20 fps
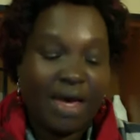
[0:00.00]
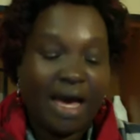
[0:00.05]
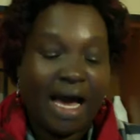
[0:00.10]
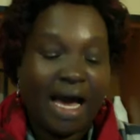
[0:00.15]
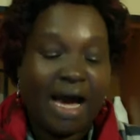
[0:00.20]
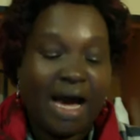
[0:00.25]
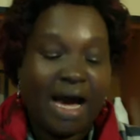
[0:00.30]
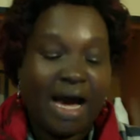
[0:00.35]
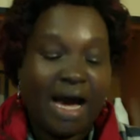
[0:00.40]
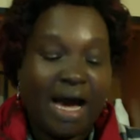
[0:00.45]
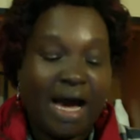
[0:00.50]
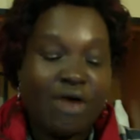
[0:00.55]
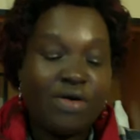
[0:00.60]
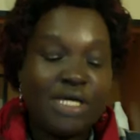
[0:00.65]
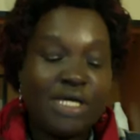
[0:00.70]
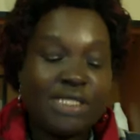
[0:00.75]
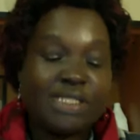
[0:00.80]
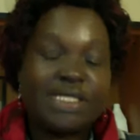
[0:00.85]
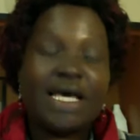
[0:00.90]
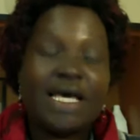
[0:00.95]
How each
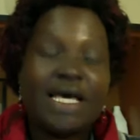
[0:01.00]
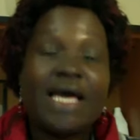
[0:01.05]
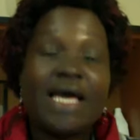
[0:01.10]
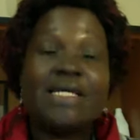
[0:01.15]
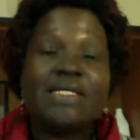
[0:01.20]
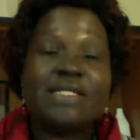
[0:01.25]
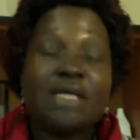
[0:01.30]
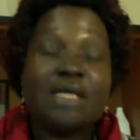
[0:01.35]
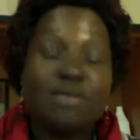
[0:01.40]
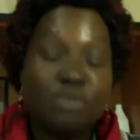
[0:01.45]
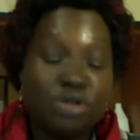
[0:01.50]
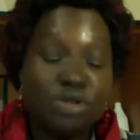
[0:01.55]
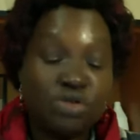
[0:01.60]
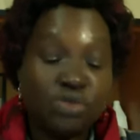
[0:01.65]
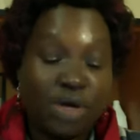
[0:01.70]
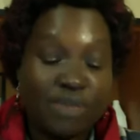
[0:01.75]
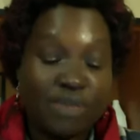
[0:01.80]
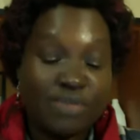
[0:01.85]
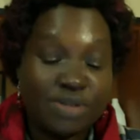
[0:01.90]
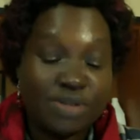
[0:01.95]
cell is able to
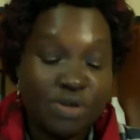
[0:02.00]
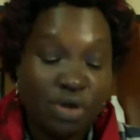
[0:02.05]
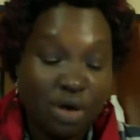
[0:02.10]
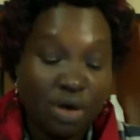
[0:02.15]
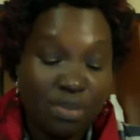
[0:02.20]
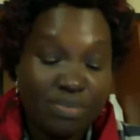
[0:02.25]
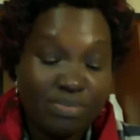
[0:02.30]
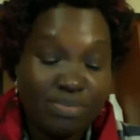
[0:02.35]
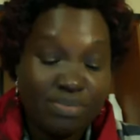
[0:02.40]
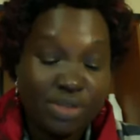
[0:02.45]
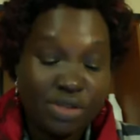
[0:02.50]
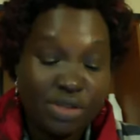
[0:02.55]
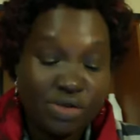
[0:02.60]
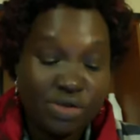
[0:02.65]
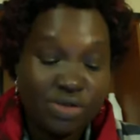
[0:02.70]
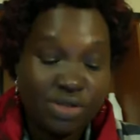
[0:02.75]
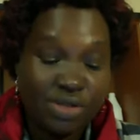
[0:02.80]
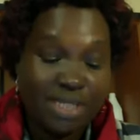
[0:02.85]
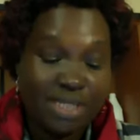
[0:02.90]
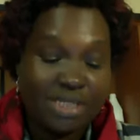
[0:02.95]
absorb
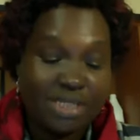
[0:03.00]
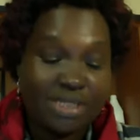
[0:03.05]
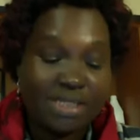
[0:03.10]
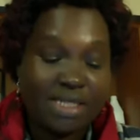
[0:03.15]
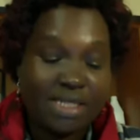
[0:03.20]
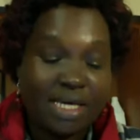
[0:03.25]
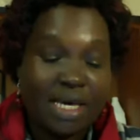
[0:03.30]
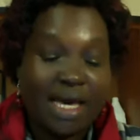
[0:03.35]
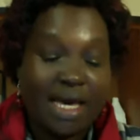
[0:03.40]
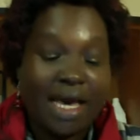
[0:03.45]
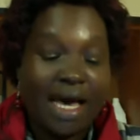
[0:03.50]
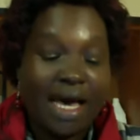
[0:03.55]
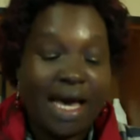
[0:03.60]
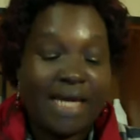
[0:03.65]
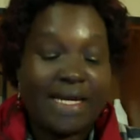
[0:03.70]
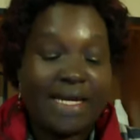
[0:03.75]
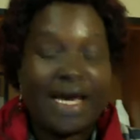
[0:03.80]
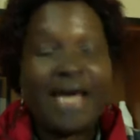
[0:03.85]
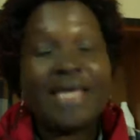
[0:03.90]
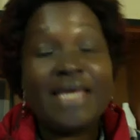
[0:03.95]
nutrients
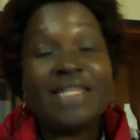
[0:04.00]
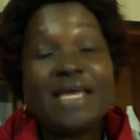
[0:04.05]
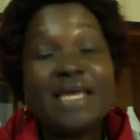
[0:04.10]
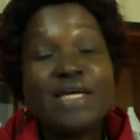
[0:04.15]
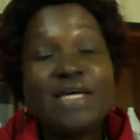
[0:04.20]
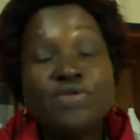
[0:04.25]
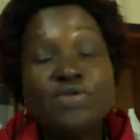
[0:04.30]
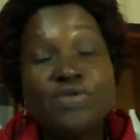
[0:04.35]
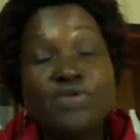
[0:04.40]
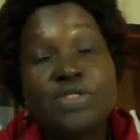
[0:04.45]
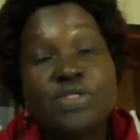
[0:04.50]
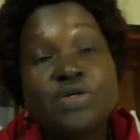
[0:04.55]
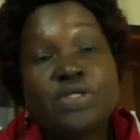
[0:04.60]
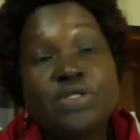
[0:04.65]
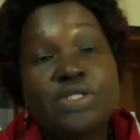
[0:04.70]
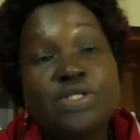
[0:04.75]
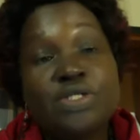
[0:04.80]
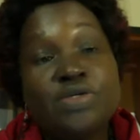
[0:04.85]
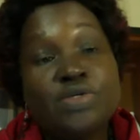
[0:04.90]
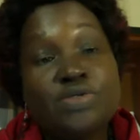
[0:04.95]
and either use
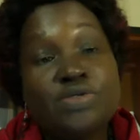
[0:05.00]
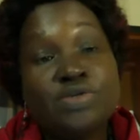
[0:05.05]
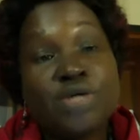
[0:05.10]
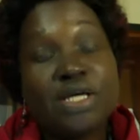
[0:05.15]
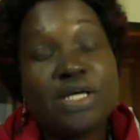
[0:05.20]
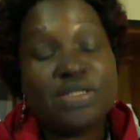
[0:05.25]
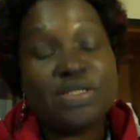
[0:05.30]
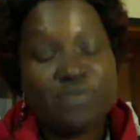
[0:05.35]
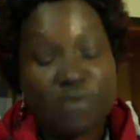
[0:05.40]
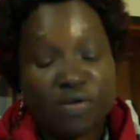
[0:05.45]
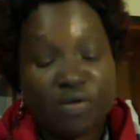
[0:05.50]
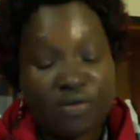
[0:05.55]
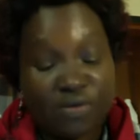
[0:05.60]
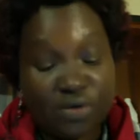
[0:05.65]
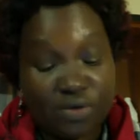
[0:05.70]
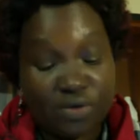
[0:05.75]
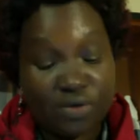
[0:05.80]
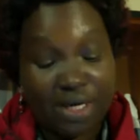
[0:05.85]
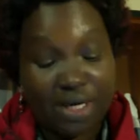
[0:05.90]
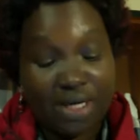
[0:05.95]
those nutrients for
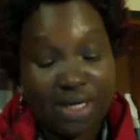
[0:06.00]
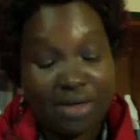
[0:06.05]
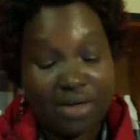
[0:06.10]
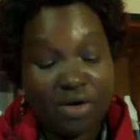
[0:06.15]
fuel